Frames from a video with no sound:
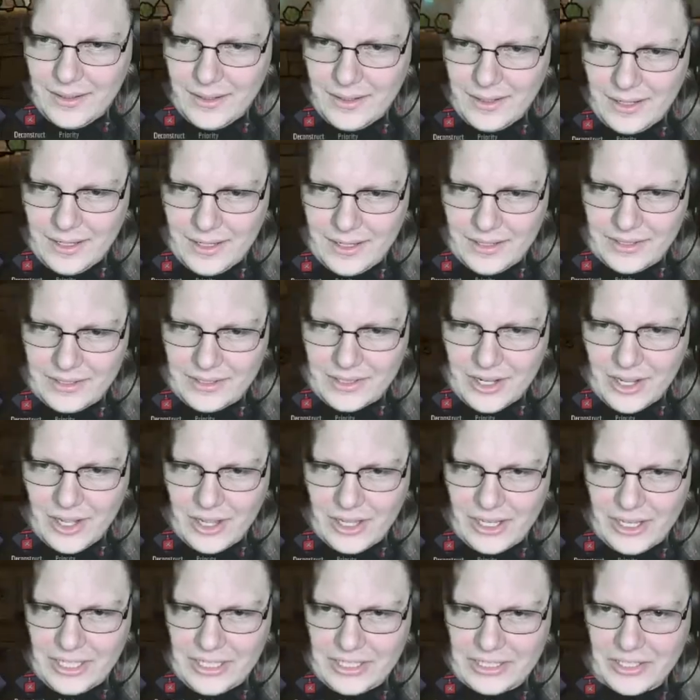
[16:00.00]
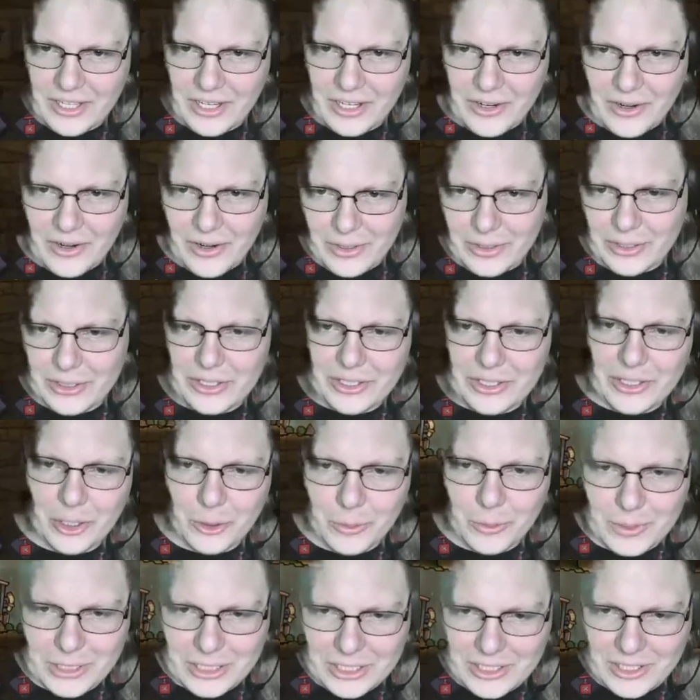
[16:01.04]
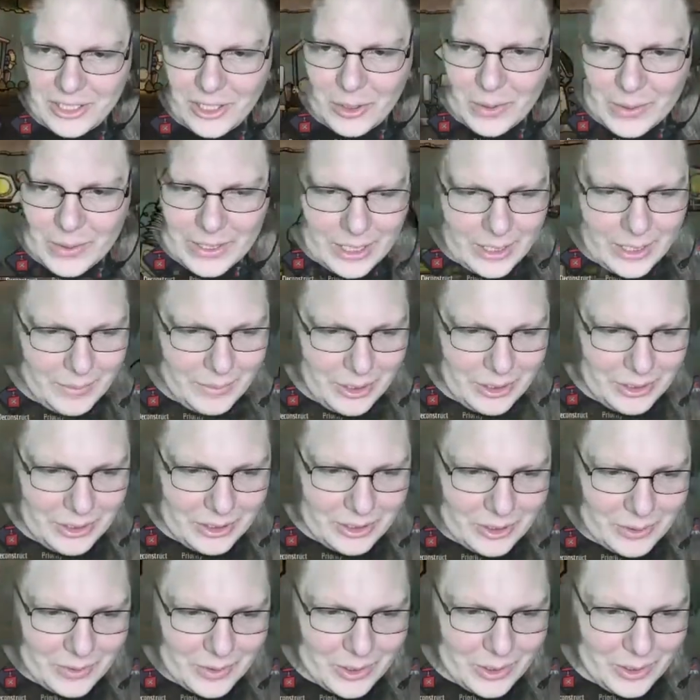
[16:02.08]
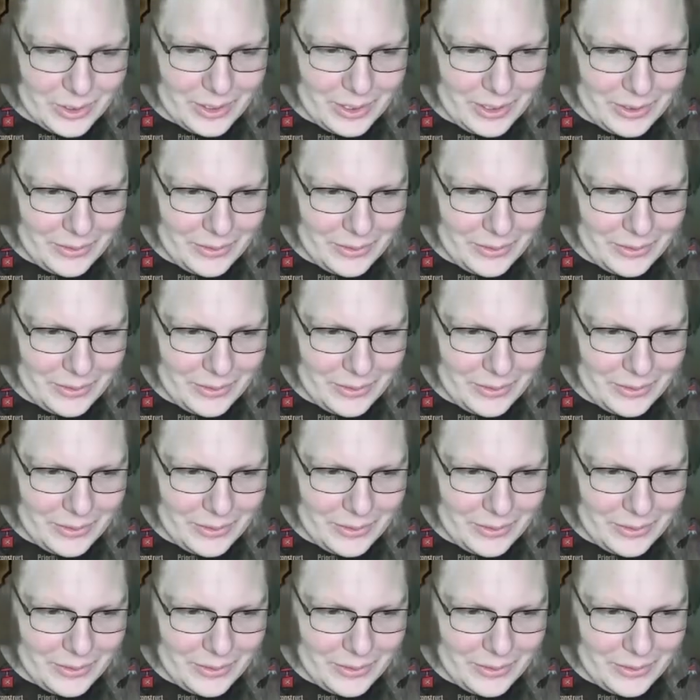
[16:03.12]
This colony is going to grow so much slower than I'm used to with only